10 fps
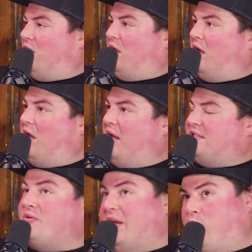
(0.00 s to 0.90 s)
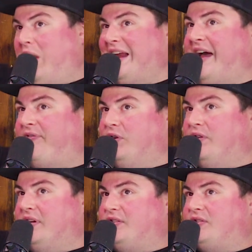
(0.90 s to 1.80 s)
It's like right after
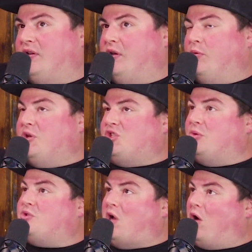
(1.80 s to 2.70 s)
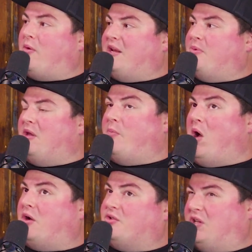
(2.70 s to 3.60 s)
this, but she was already being
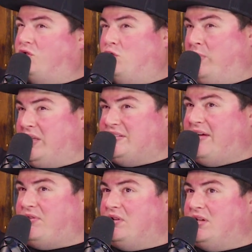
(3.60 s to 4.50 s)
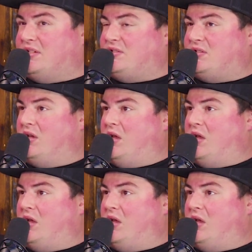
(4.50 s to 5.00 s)
bonkers. Like 2 months after this,